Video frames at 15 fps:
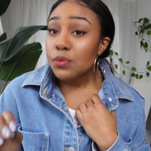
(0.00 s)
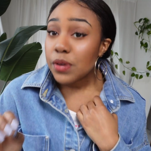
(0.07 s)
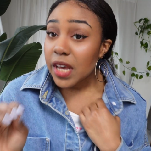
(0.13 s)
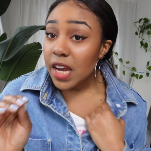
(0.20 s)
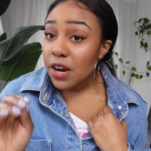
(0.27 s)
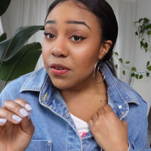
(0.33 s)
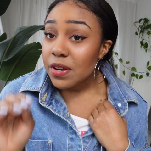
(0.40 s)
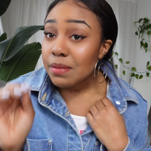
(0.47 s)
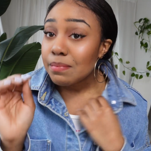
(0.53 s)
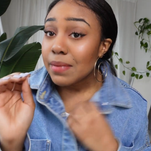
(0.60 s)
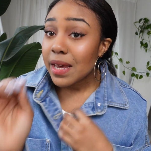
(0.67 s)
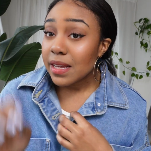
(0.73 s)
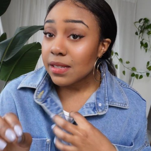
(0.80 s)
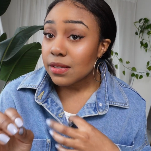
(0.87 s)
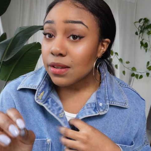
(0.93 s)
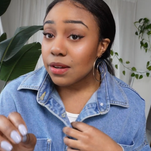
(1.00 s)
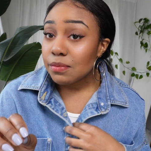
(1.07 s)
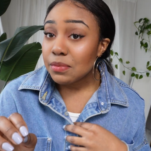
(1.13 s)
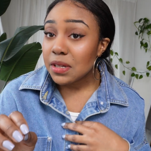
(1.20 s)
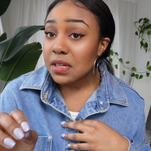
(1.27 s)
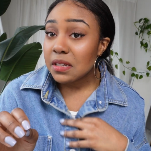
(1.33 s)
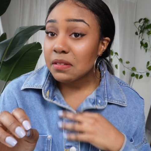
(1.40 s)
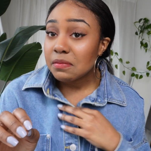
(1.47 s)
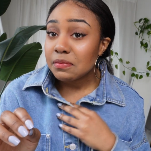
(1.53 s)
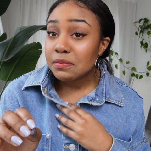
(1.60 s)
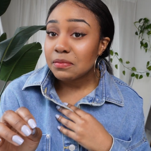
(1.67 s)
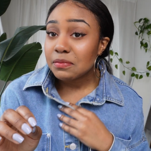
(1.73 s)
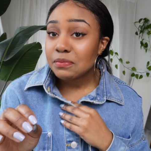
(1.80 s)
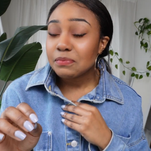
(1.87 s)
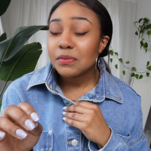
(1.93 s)
carry mace on me
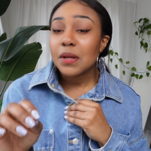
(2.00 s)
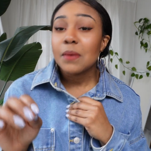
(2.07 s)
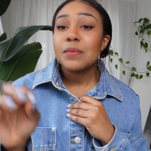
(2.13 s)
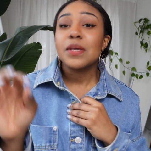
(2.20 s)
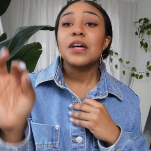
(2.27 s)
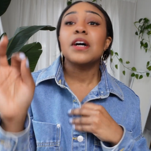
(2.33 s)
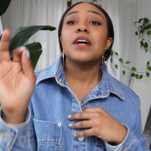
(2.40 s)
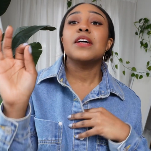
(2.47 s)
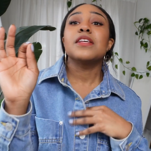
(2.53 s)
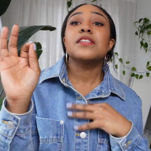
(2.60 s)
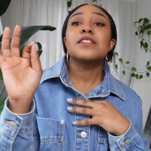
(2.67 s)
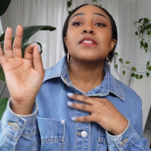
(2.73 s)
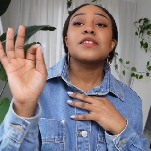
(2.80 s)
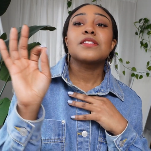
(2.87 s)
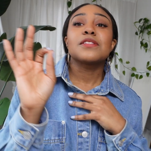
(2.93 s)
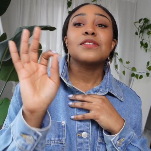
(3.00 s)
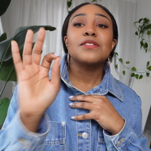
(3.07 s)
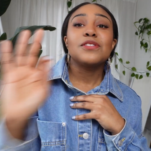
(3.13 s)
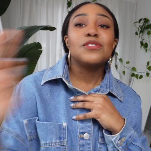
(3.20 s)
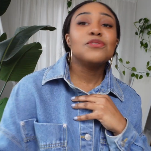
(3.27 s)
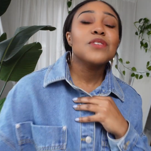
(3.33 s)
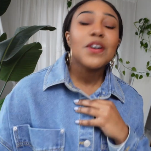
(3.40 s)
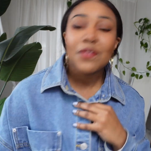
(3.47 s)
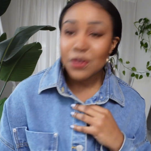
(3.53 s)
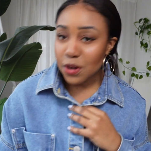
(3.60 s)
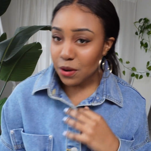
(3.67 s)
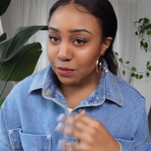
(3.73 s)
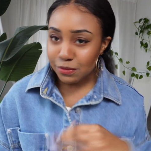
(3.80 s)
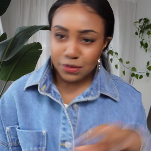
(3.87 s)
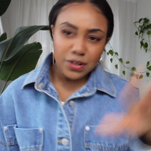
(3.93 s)
because you never know.
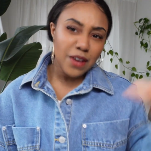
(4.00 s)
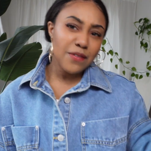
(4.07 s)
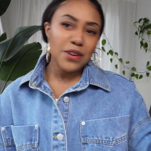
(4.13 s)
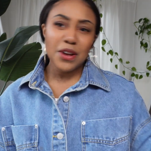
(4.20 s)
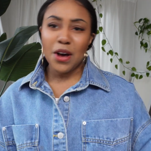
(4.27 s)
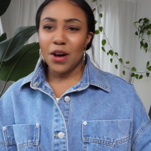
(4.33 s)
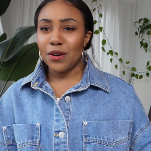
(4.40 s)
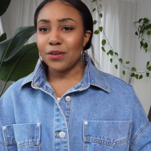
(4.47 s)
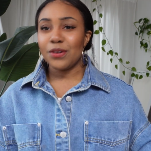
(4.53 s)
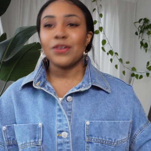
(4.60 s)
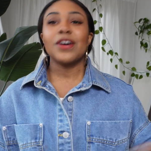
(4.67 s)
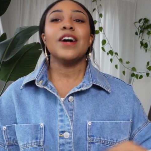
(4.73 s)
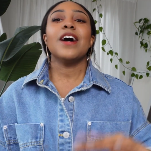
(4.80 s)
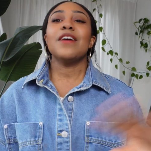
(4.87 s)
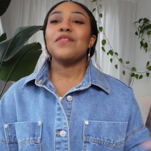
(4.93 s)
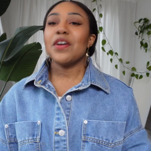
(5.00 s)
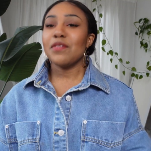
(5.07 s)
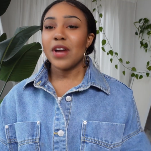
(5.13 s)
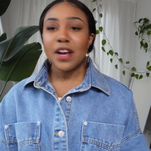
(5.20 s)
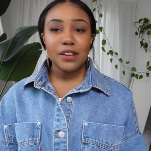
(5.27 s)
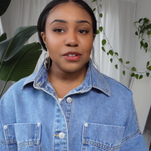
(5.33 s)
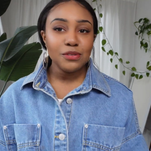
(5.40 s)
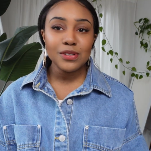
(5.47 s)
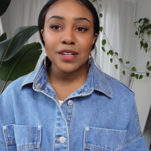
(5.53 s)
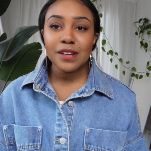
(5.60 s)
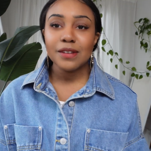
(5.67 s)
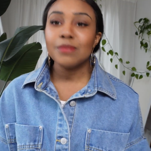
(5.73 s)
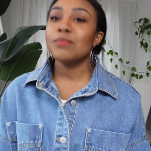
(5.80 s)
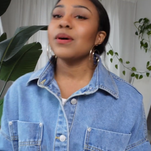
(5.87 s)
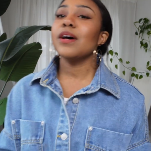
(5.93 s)
You never know. Okay, I've never had to use
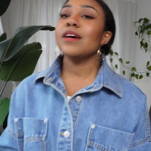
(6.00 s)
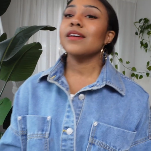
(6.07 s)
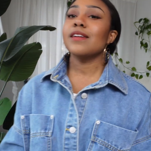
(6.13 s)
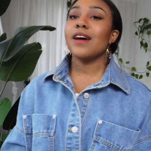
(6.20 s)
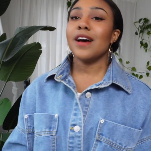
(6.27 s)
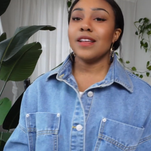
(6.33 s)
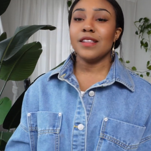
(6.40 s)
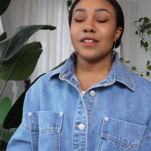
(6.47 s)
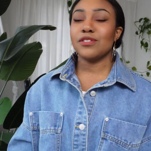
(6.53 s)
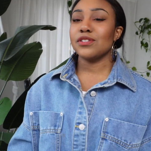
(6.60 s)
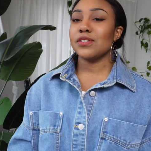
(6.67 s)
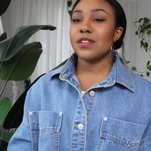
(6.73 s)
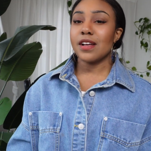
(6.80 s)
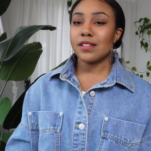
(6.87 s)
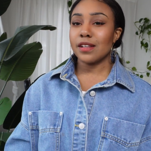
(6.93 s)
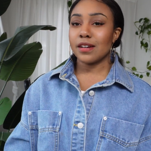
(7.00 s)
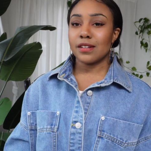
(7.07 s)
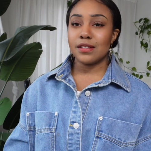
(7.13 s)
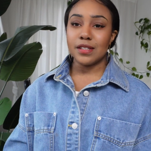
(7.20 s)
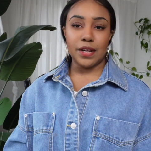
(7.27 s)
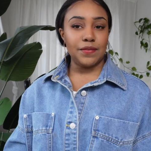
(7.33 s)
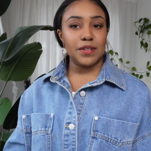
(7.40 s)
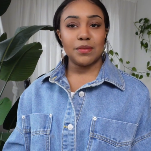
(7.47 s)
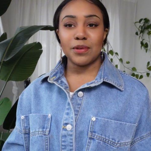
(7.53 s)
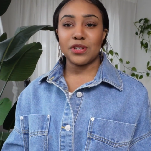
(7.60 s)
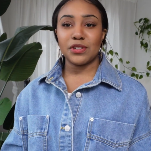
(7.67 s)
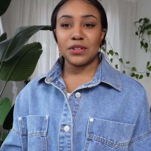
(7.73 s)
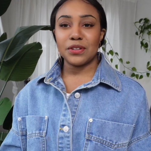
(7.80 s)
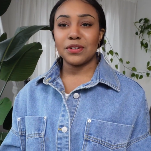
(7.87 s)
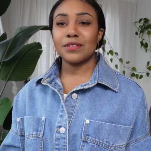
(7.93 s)
it, but I think just as like a safety
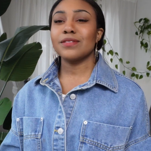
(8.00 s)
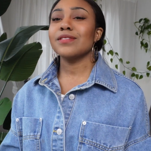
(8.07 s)
measure,